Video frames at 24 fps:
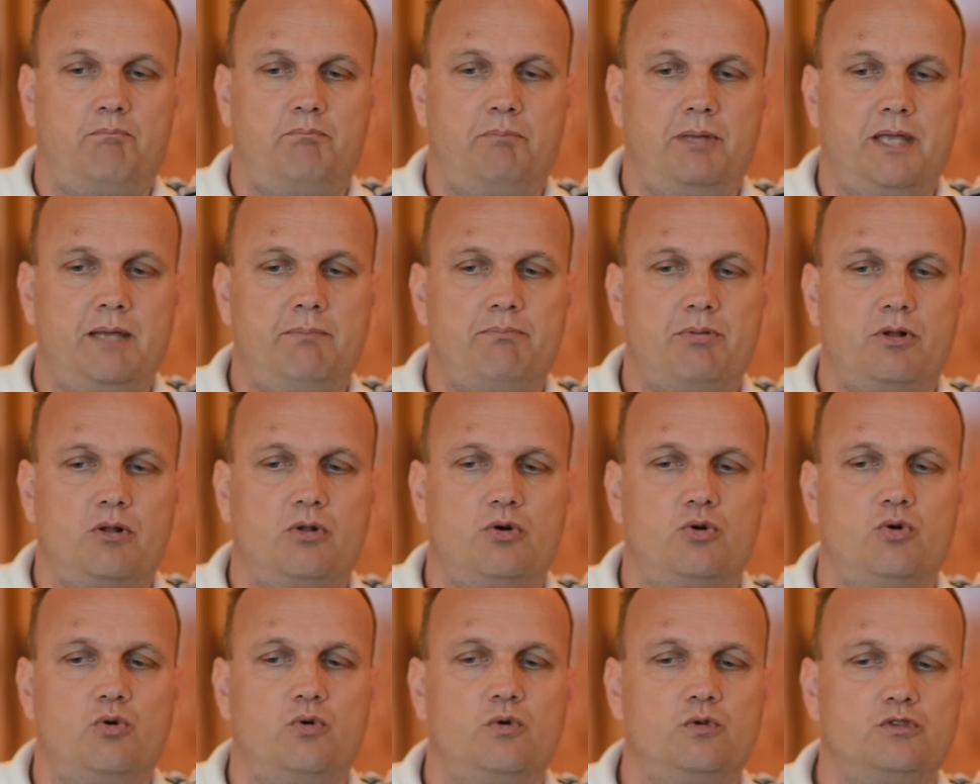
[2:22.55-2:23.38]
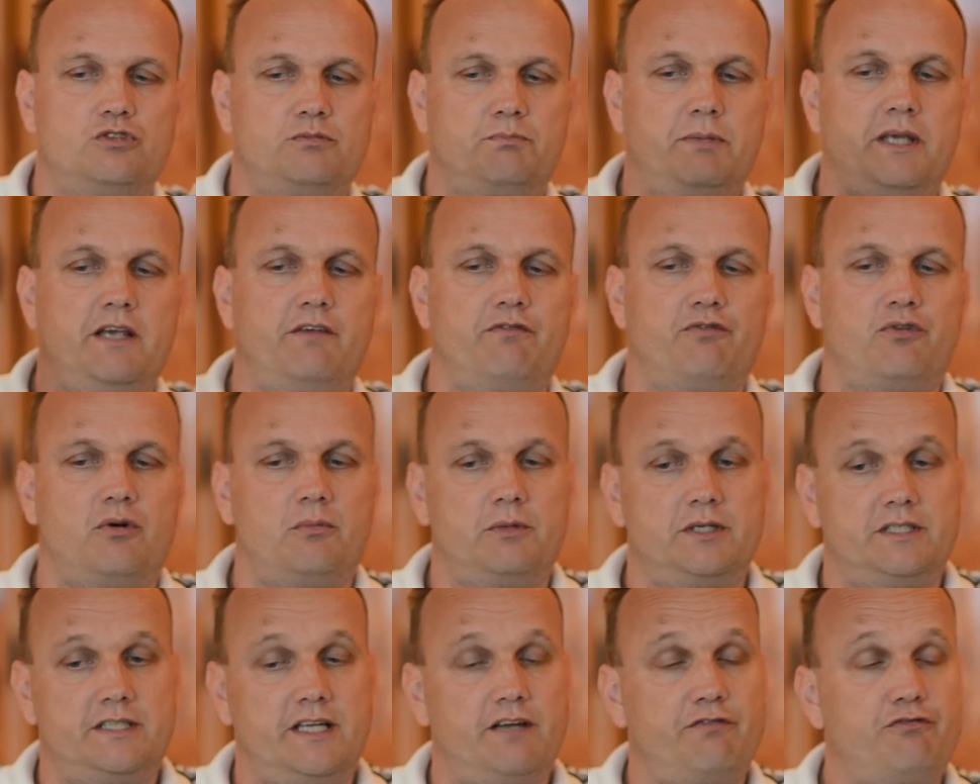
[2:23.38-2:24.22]
people who speak
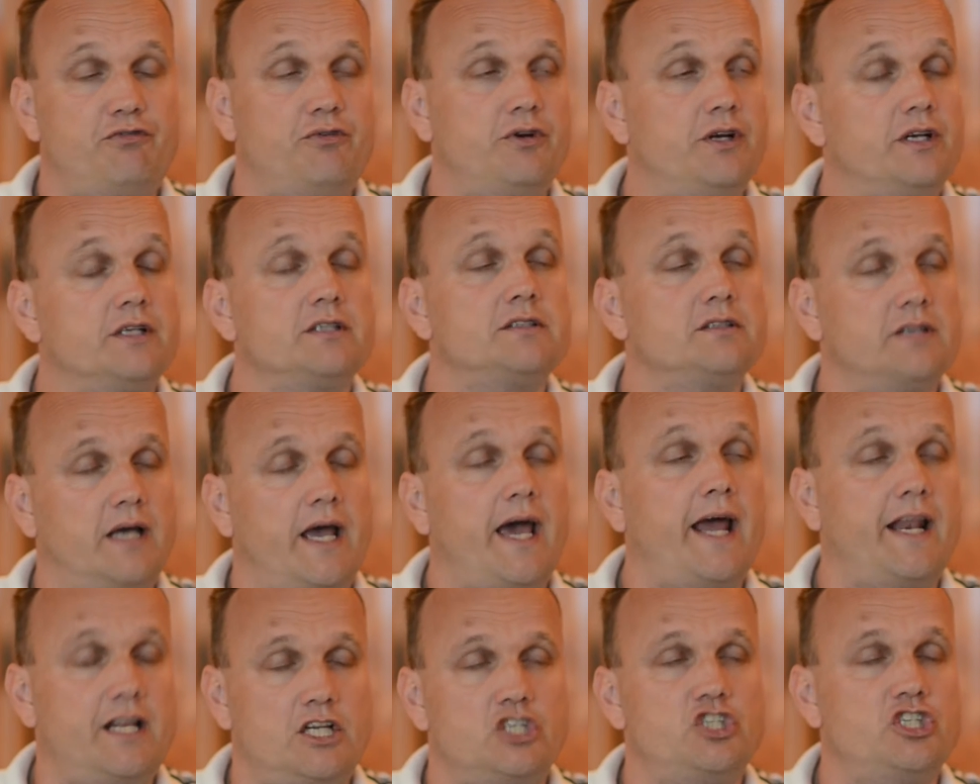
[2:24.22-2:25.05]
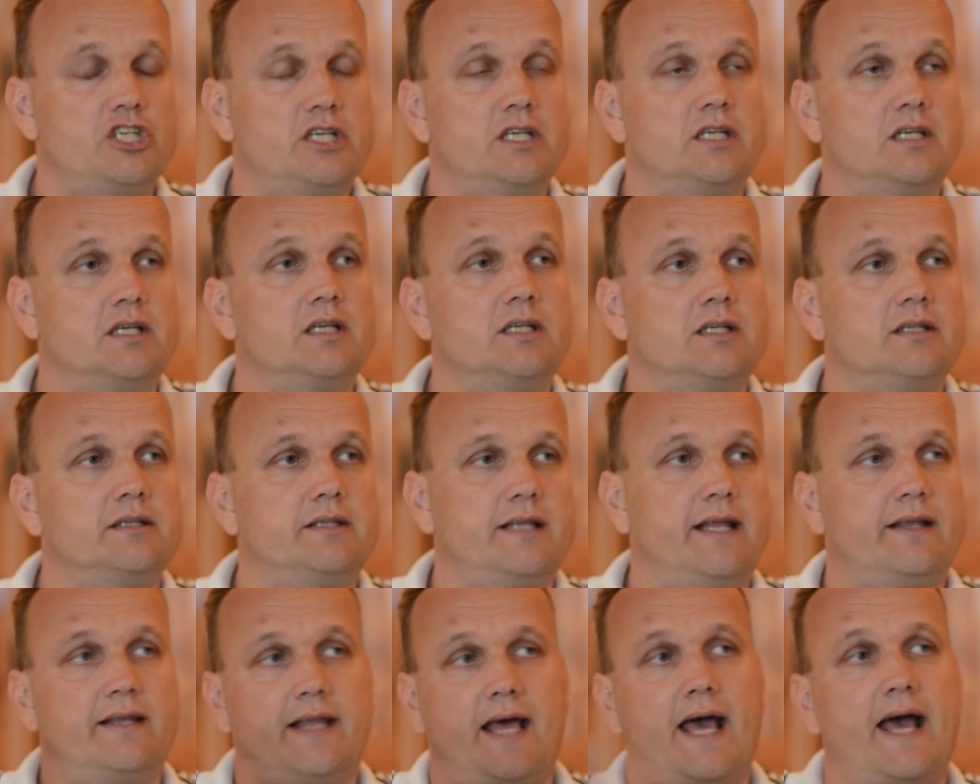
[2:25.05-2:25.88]
from a different energy
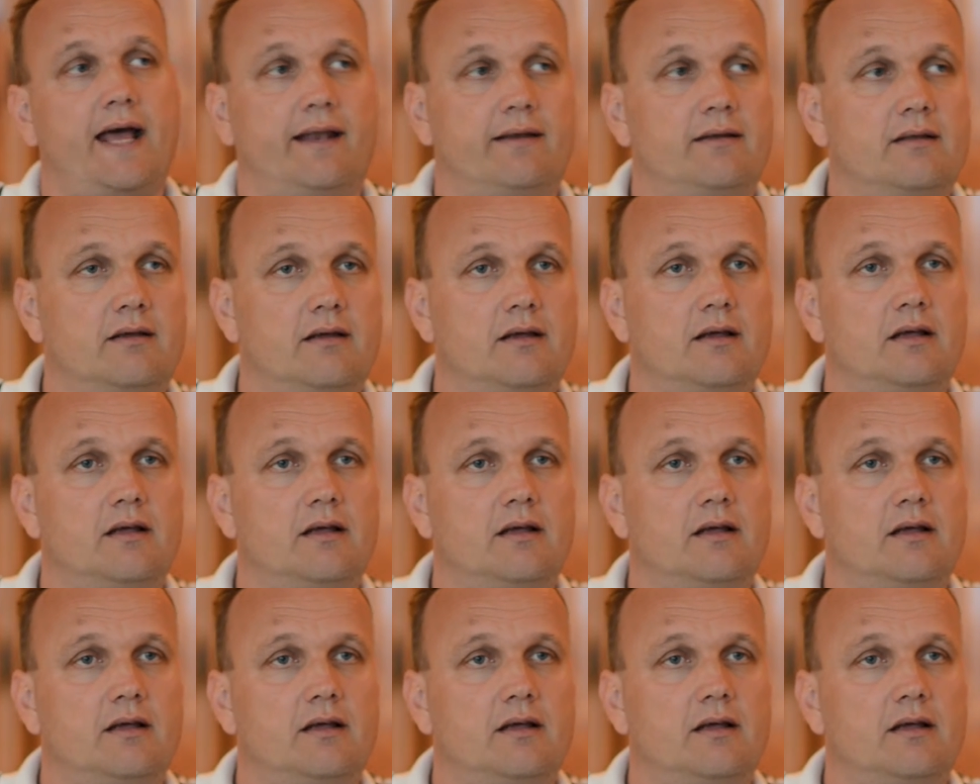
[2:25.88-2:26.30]
than that,